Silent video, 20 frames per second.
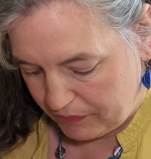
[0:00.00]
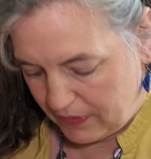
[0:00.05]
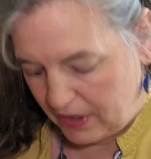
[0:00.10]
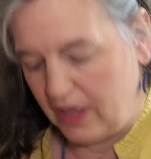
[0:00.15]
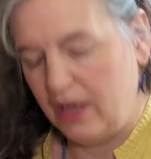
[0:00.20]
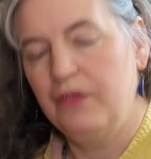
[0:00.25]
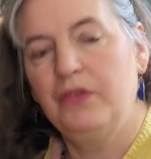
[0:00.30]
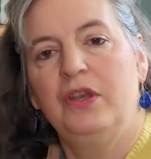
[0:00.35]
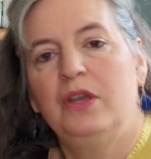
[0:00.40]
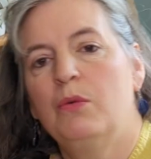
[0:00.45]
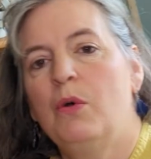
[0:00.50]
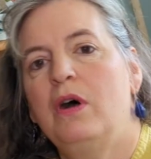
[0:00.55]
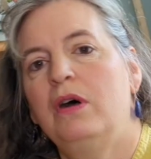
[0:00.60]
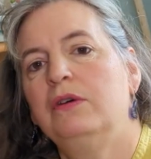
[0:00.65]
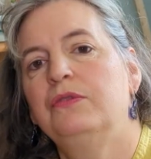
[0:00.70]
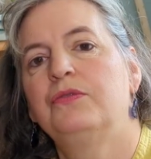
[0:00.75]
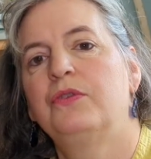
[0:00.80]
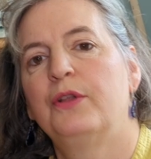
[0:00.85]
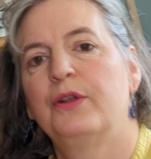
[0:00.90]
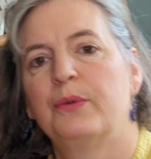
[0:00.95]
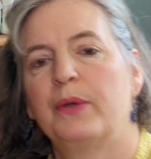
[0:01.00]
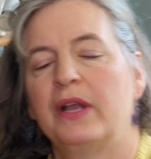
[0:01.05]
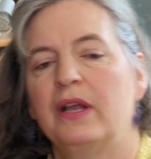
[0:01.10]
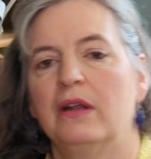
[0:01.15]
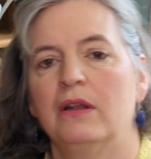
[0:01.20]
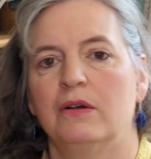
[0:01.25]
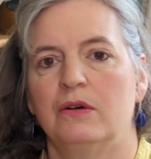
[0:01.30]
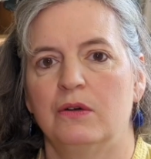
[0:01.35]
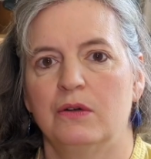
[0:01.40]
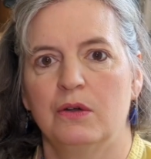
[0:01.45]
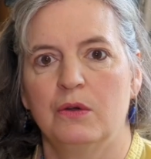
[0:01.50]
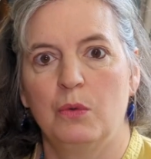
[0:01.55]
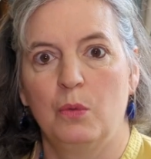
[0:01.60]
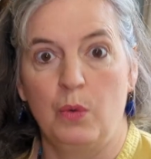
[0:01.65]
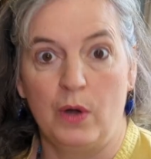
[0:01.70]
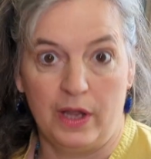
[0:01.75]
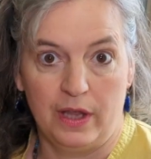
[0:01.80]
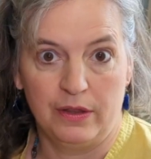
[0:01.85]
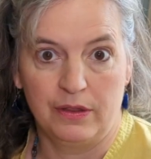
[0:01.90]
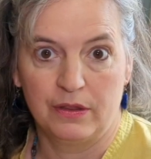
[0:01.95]
if you are following along
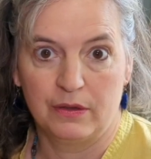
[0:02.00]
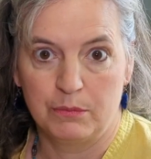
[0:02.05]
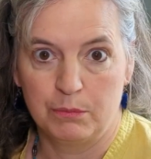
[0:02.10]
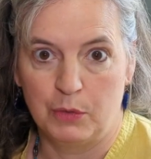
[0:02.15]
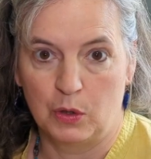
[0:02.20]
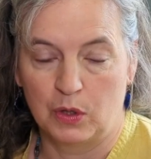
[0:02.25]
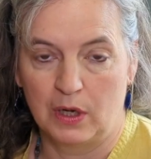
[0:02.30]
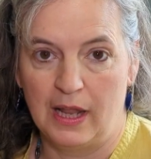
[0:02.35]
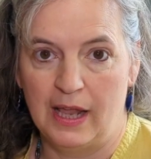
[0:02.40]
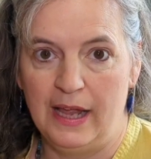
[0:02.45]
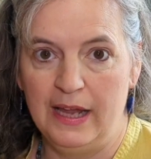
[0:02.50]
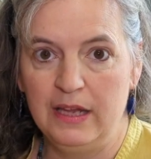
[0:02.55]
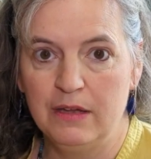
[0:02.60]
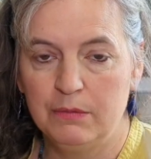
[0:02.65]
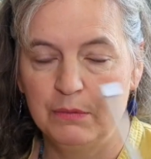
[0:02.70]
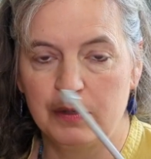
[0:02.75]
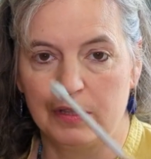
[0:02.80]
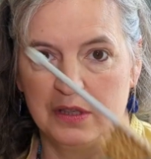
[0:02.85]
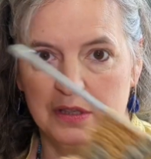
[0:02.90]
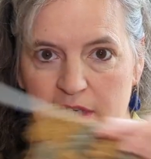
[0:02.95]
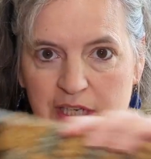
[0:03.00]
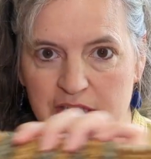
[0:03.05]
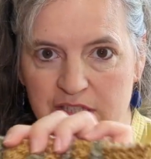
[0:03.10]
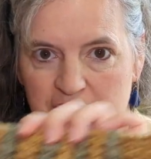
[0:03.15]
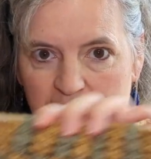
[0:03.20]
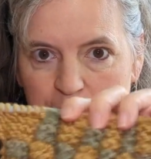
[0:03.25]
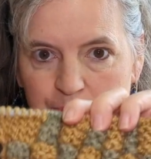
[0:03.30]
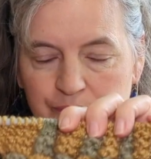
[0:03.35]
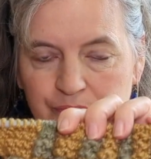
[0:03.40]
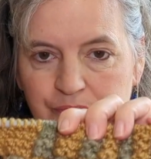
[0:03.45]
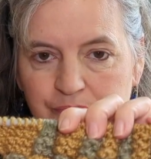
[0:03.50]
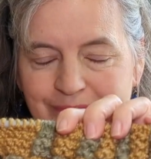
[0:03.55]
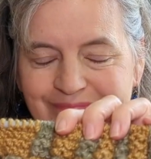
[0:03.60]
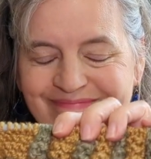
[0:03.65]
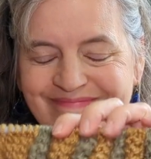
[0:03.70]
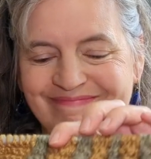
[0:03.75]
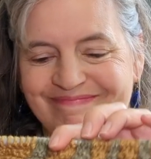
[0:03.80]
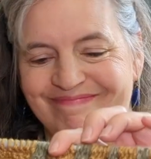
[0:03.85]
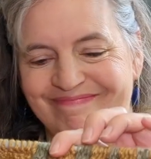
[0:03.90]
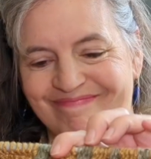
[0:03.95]
with Model A, with the knitting,
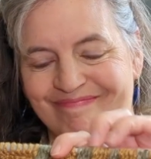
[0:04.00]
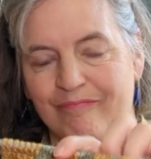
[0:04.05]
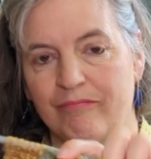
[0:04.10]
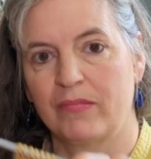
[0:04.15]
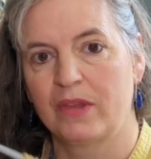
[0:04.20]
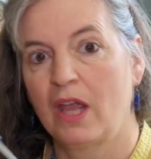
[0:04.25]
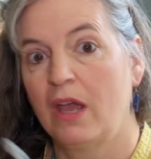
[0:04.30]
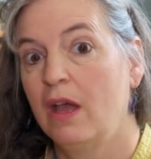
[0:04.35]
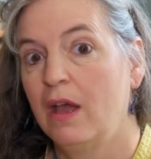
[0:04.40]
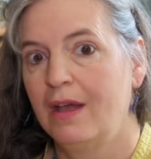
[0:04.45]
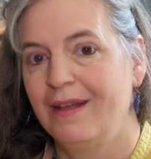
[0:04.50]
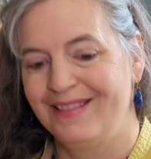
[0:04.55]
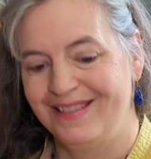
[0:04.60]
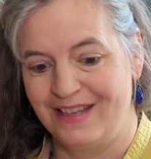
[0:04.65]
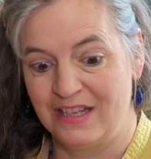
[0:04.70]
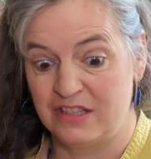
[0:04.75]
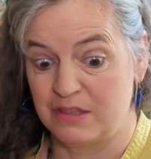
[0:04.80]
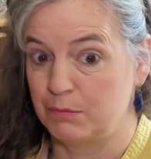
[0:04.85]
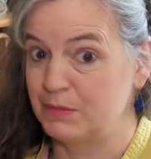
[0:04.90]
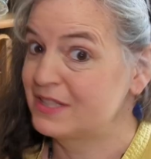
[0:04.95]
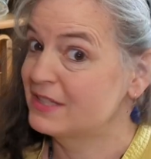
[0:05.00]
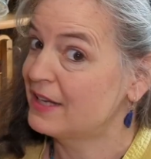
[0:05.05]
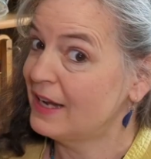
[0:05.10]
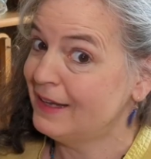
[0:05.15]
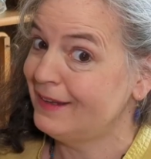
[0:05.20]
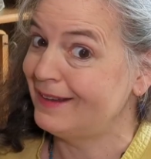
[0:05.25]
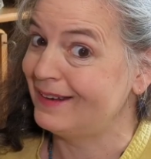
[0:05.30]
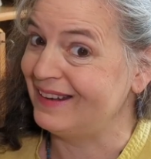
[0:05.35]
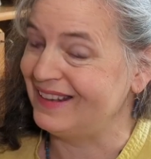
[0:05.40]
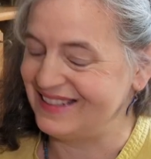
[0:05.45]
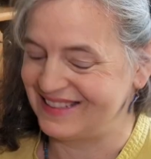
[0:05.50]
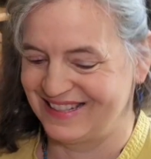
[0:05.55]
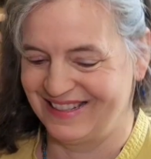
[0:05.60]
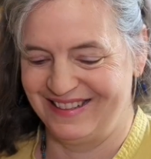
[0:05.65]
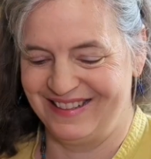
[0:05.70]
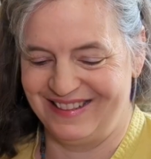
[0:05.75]
there's a mistake in it.